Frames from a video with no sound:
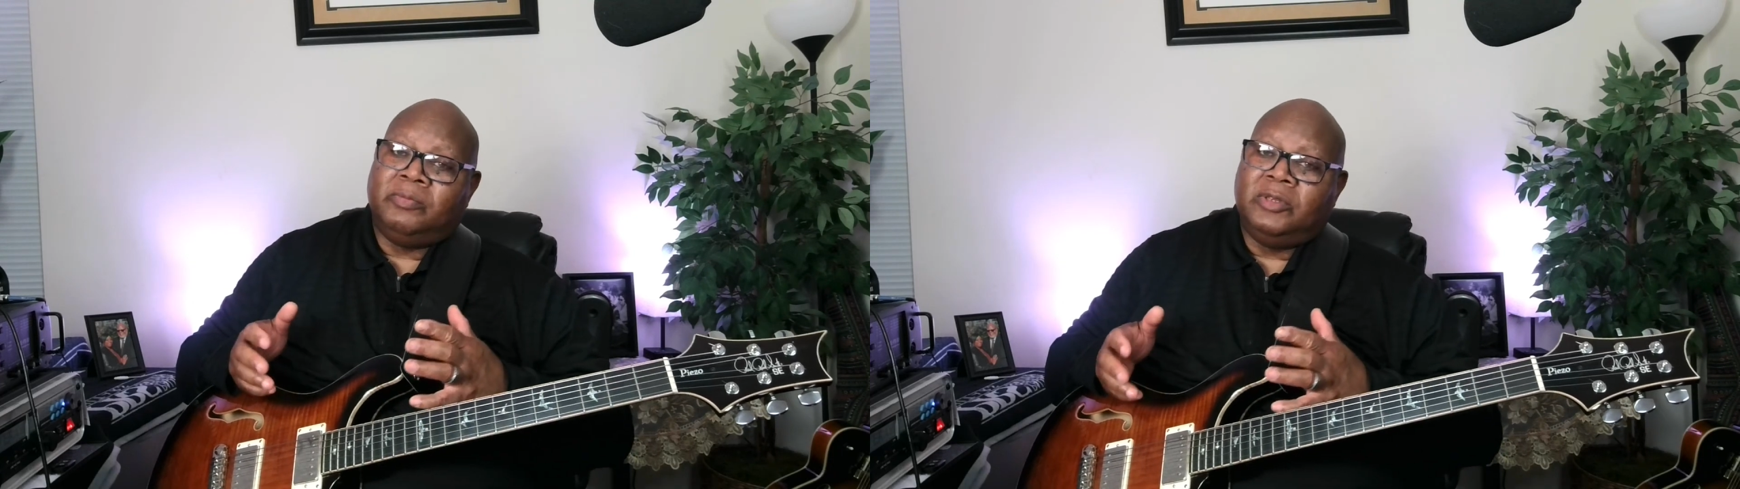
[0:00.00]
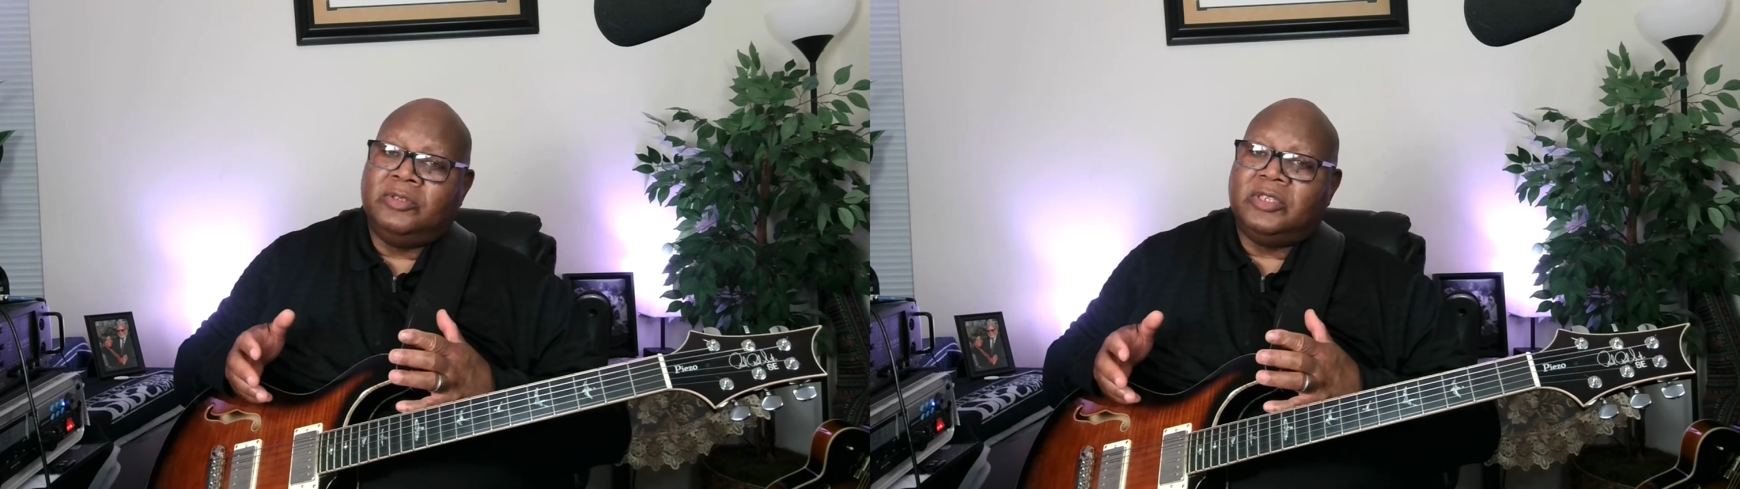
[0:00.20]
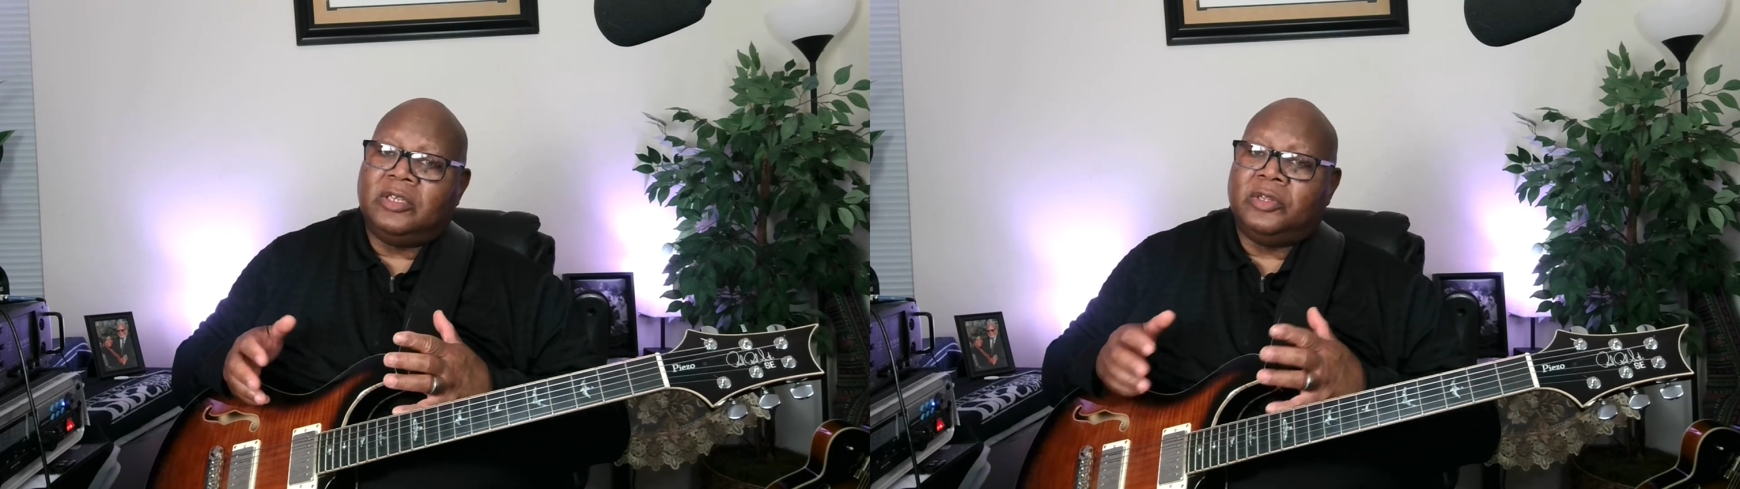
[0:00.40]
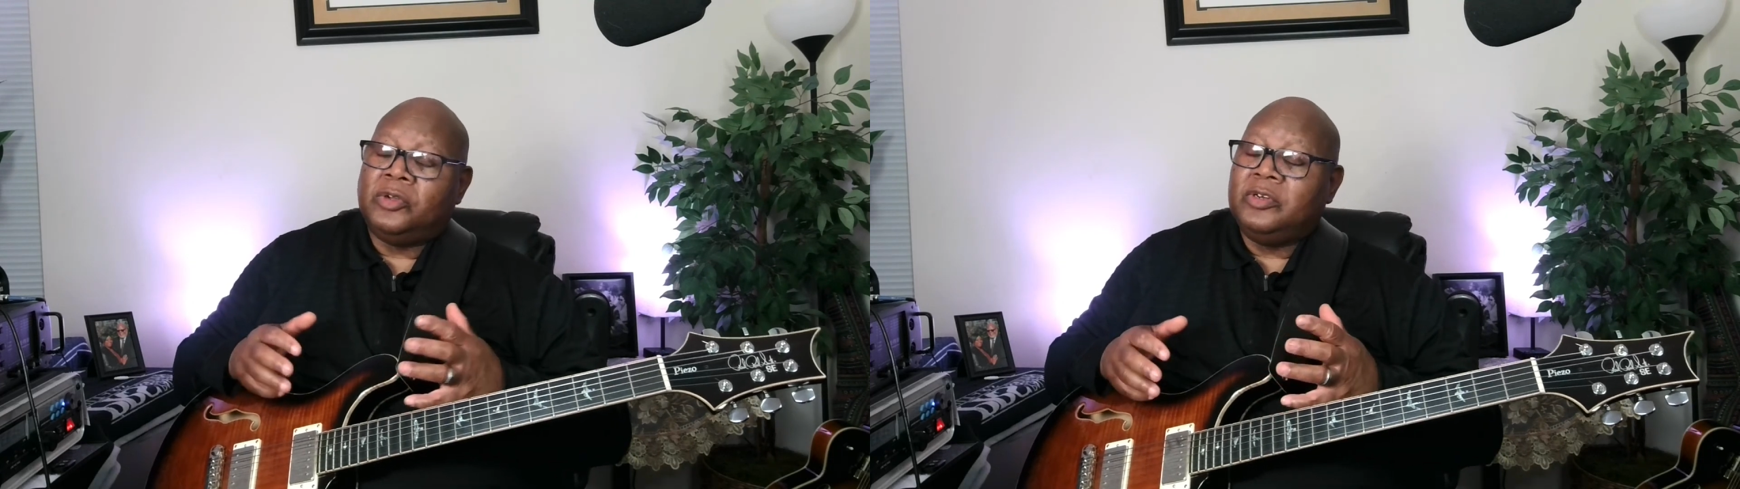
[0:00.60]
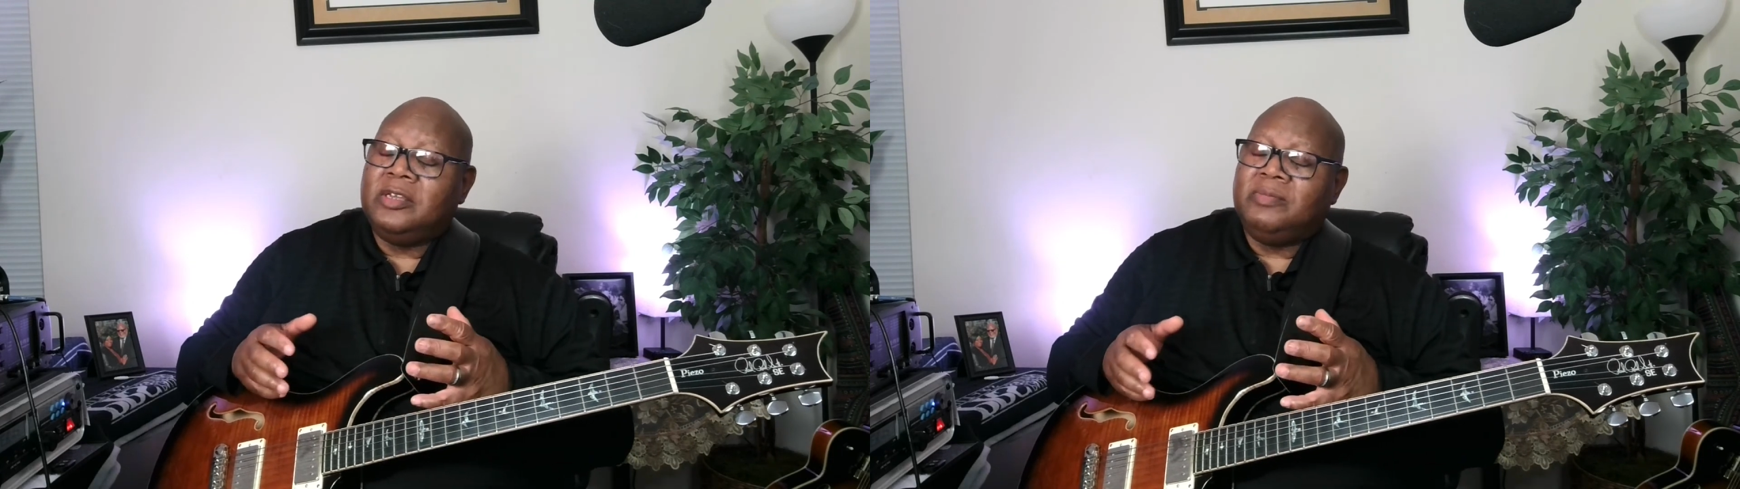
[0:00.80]
music,
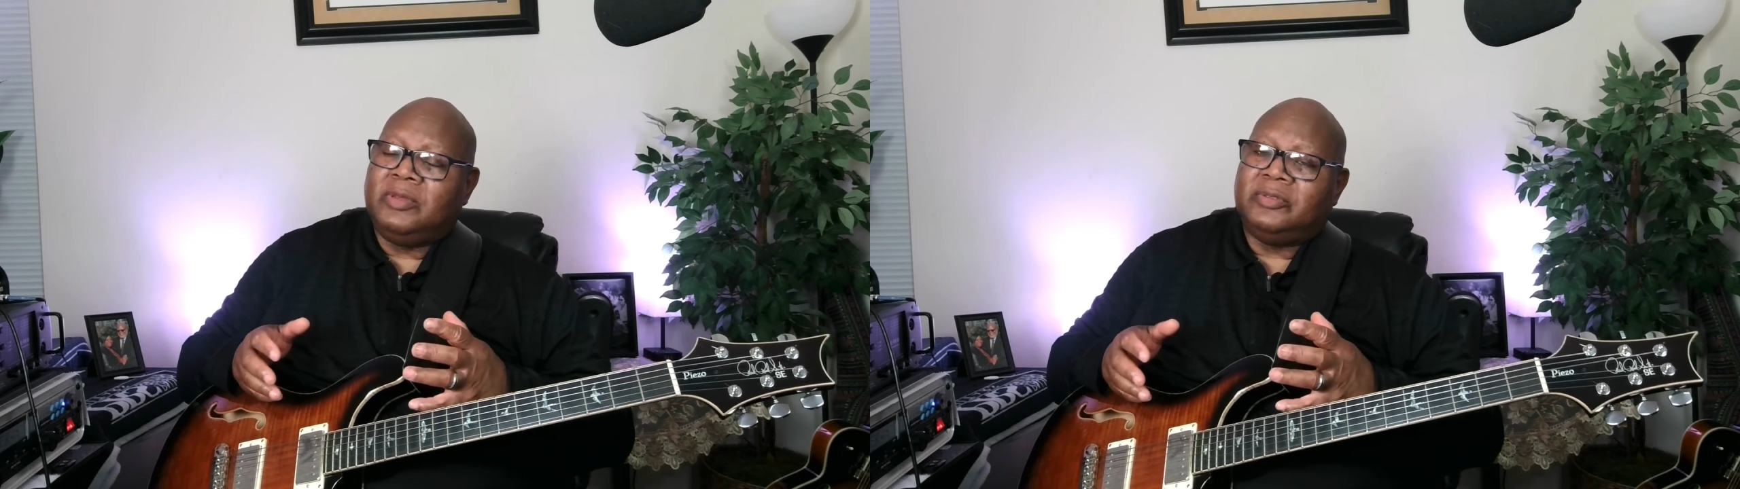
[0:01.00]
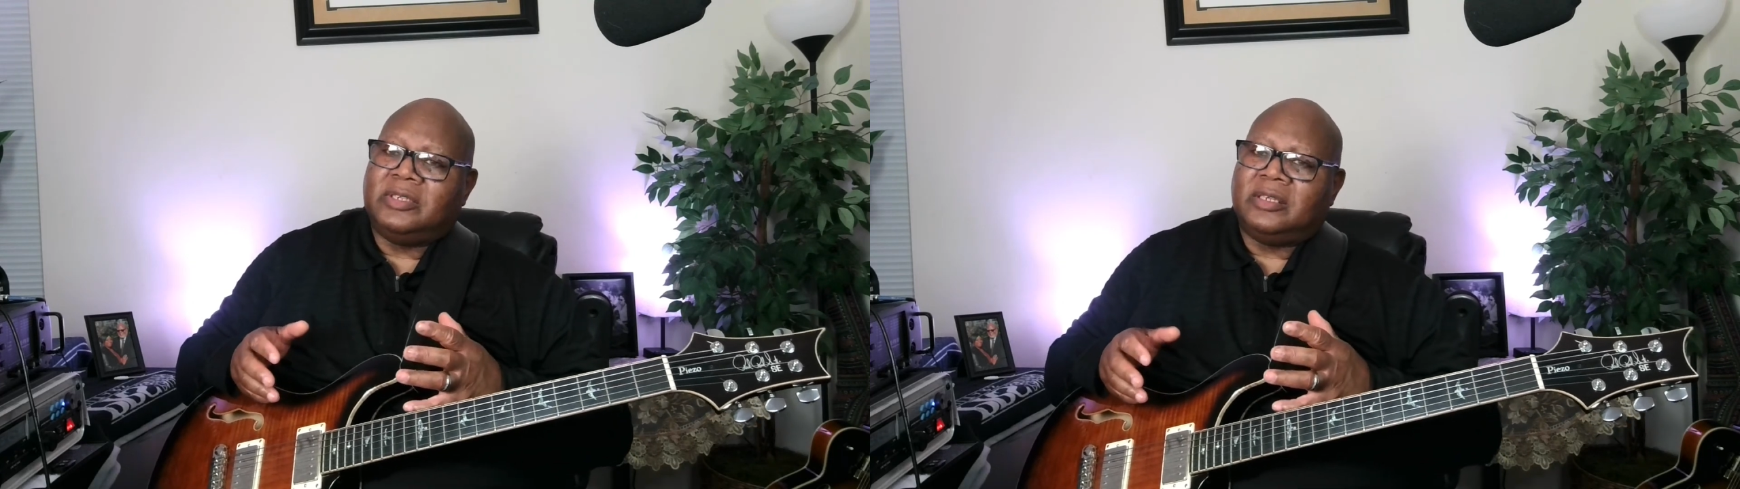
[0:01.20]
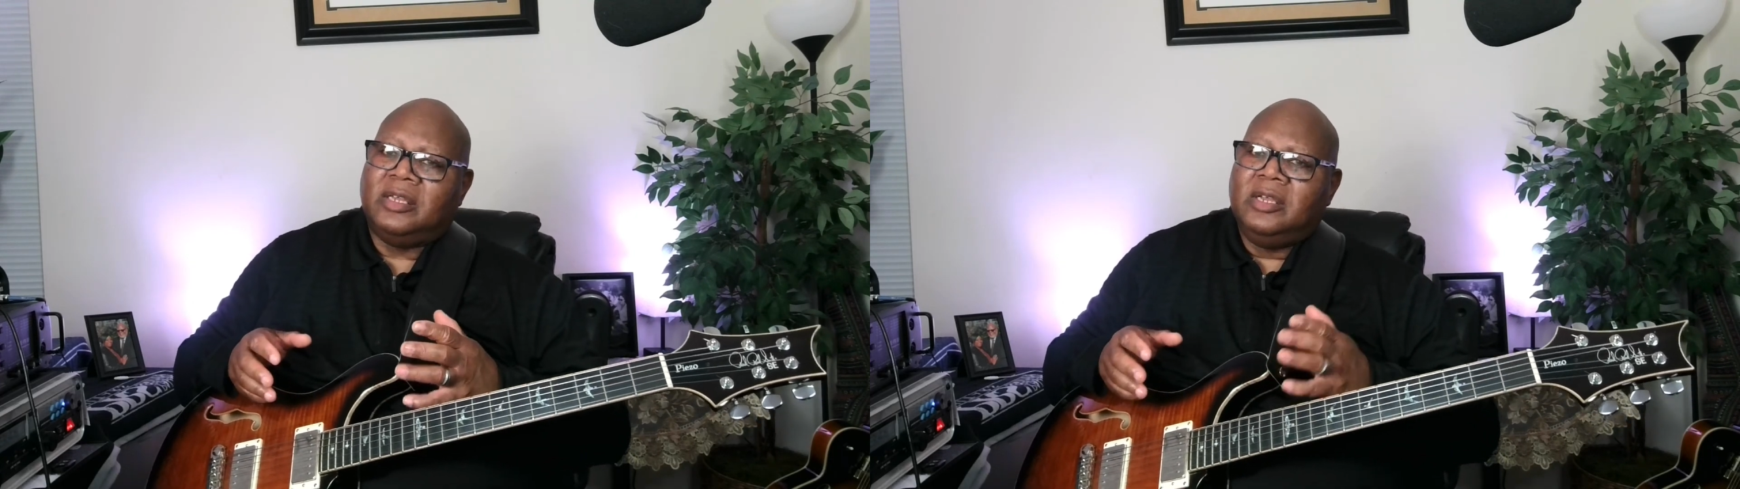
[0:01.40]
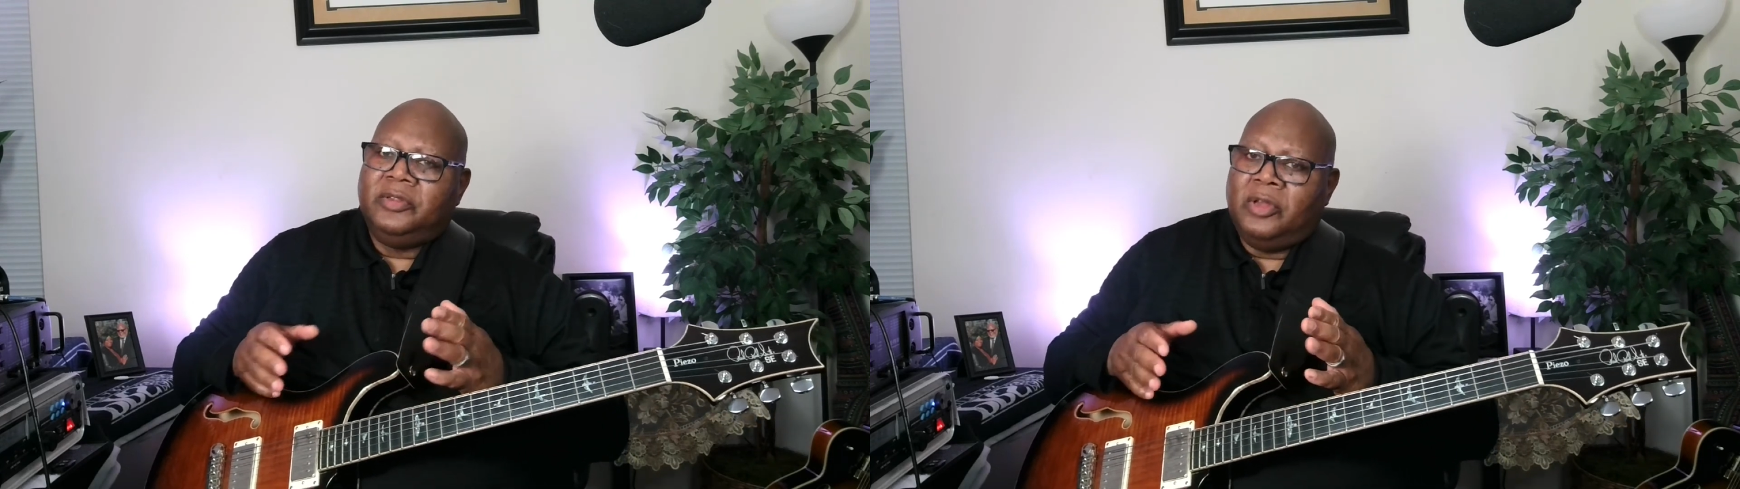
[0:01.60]
learning music.